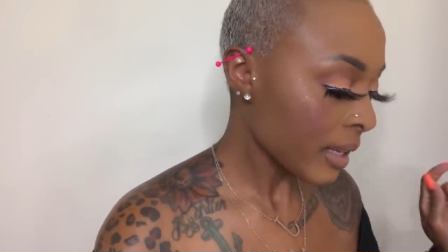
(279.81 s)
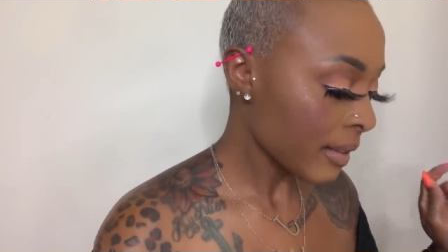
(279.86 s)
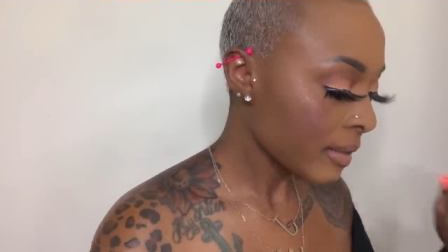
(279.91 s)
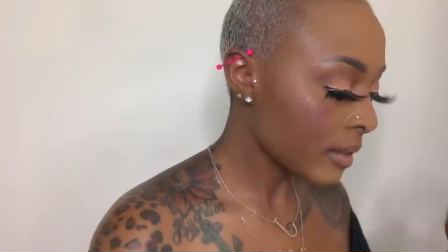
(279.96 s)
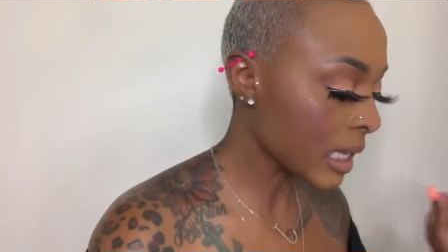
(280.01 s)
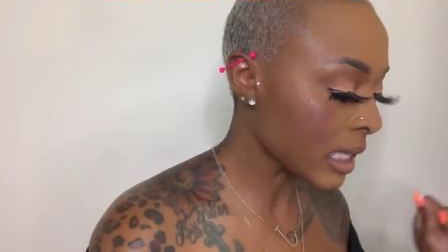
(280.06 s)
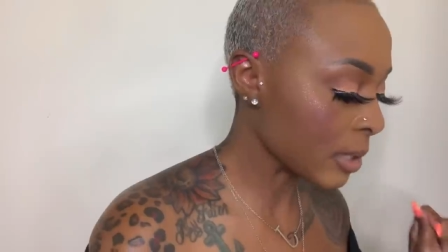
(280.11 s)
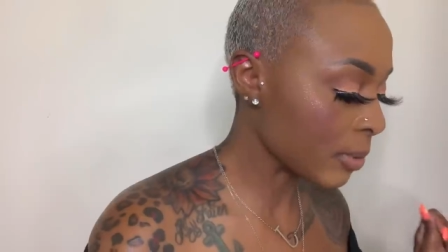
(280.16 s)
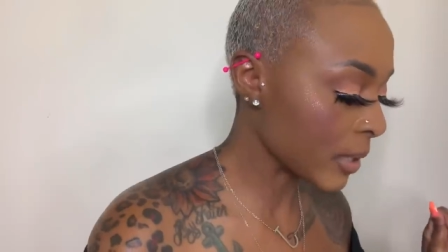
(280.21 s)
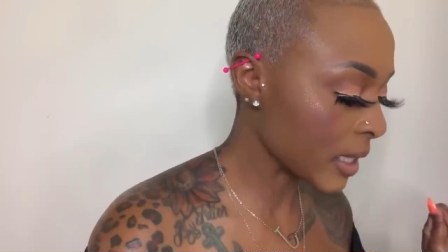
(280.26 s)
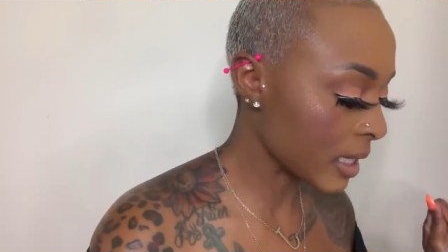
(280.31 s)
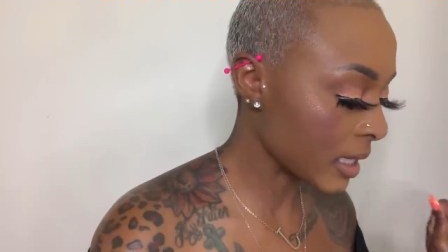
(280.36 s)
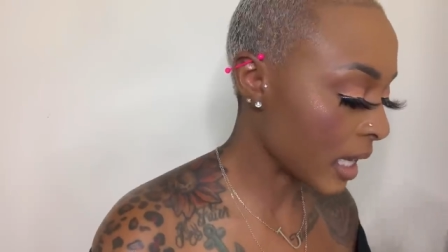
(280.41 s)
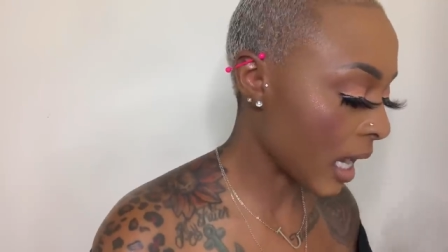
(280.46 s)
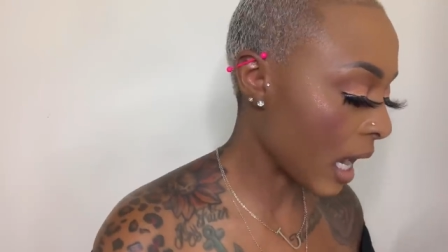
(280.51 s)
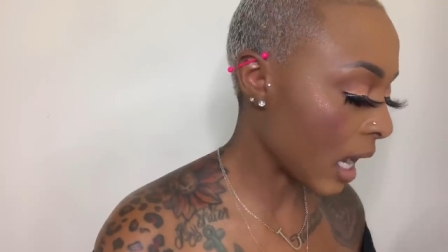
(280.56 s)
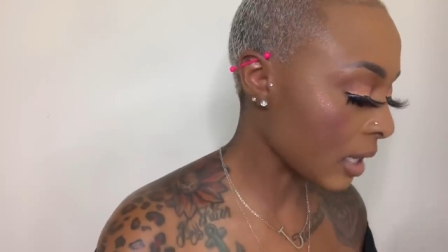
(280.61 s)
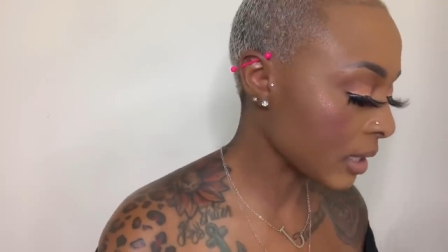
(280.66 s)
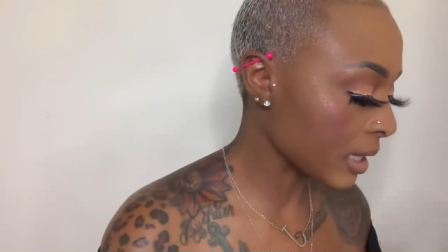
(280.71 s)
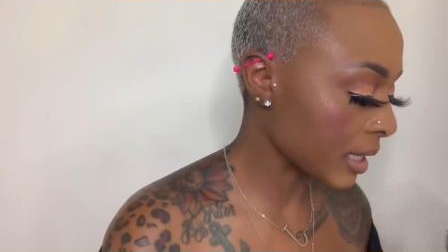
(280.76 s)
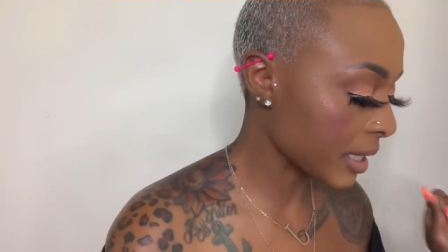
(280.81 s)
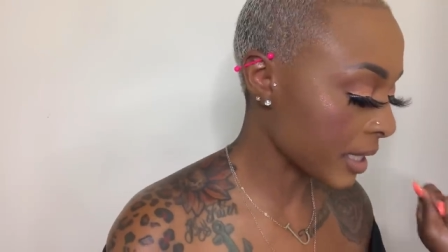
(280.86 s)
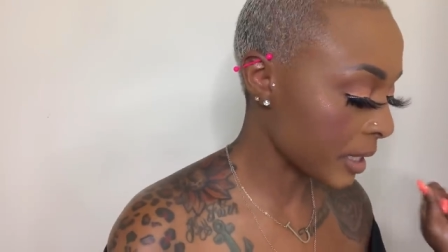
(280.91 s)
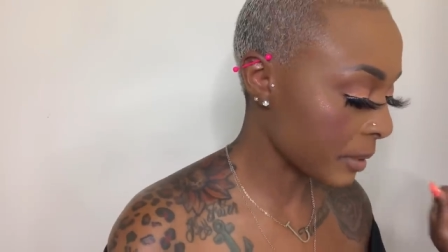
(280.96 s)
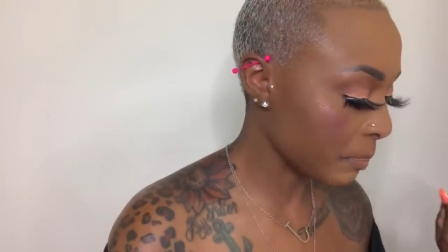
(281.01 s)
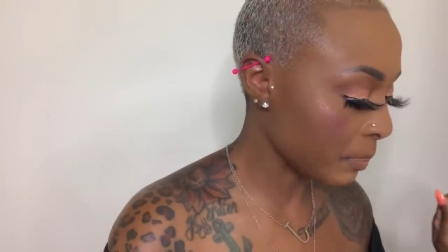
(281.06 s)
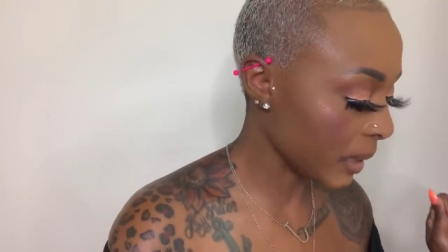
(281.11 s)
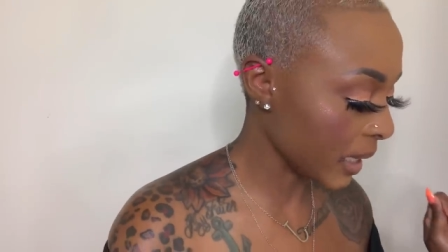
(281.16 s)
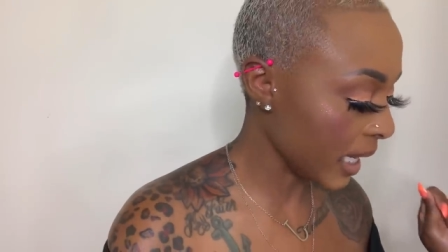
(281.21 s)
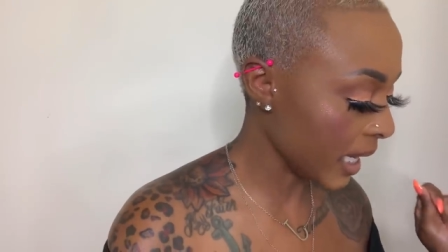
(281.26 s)
This one is called the
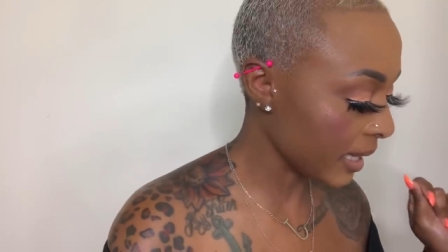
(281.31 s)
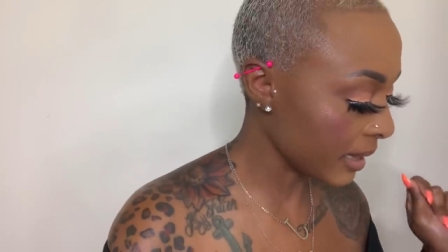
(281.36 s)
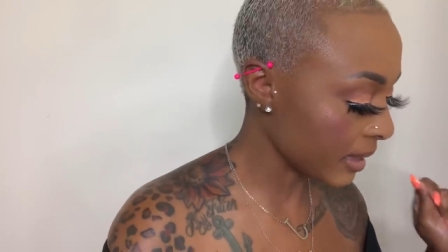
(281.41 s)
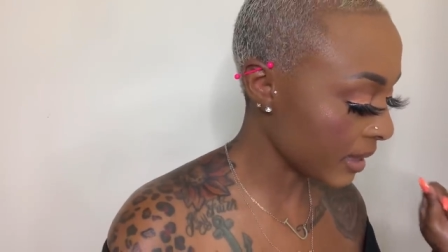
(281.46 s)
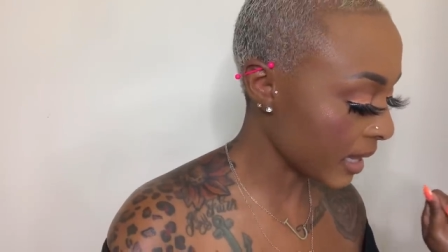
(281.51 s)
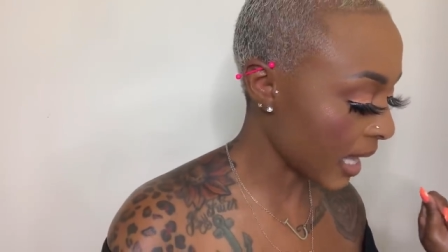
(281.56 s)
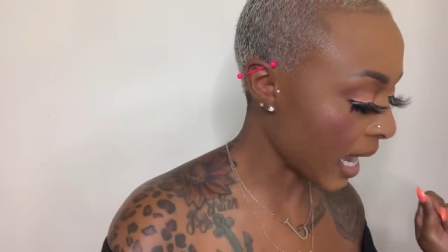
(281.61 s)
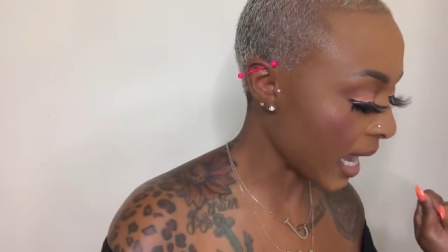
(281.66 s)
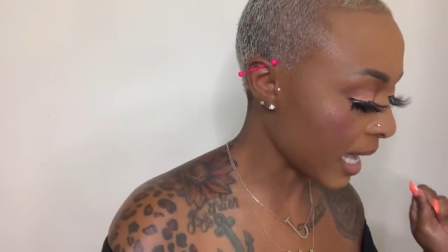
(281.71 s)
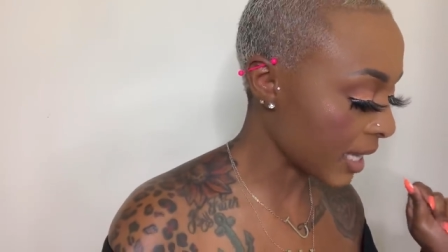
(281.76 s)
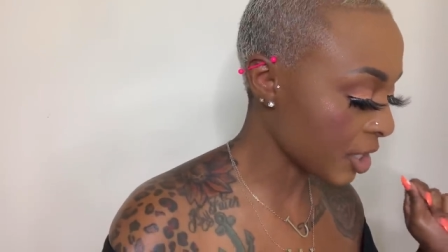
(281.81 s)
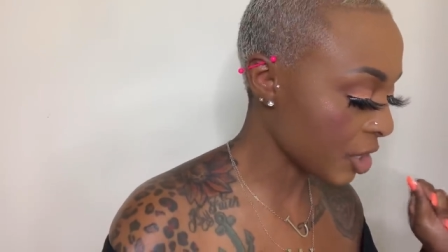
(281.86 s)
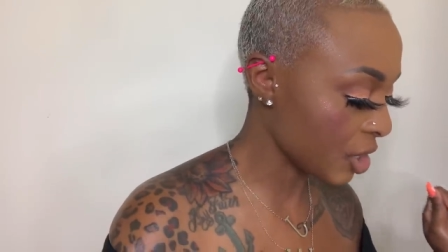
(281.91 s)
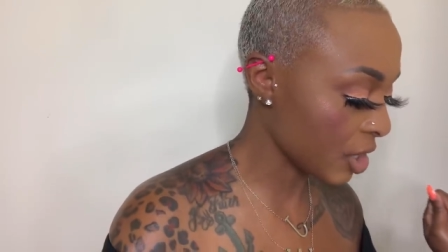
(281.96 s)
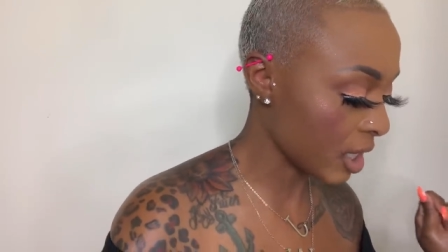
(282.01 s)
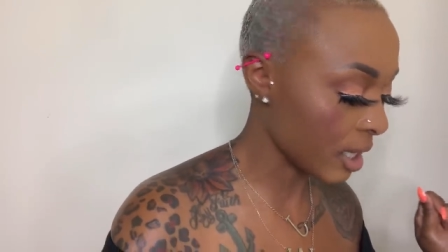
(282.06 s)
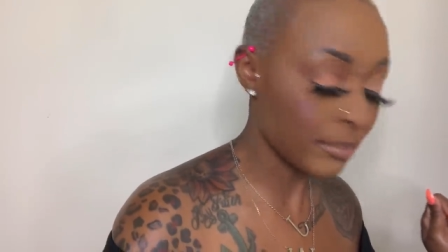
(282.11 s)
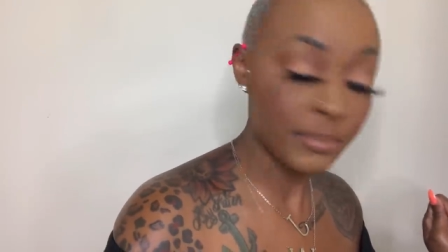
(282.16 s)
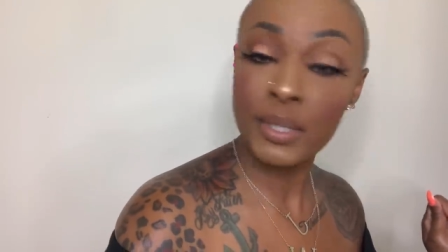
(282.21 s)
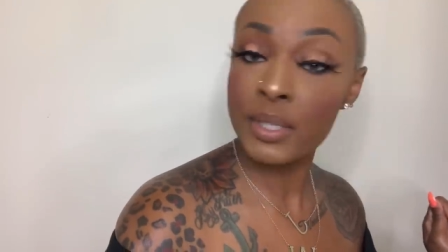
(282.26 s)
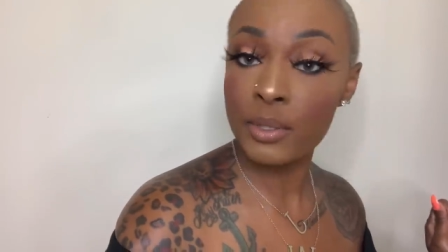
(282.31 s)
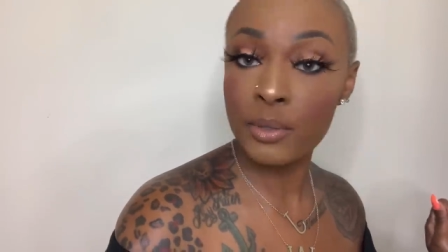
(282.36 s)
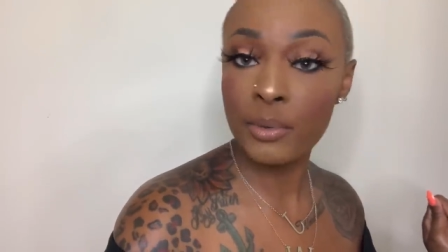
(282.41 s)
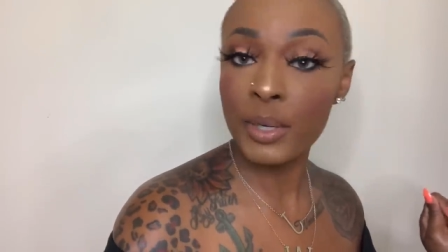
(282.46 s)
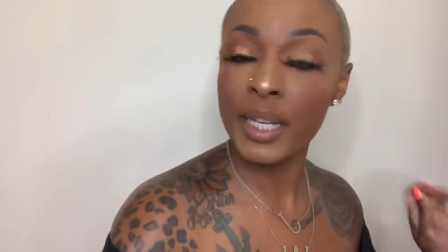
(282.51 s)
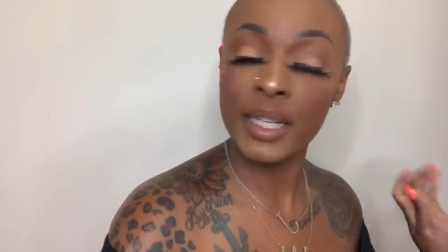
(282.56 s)
Split Thigh Jumpsuit,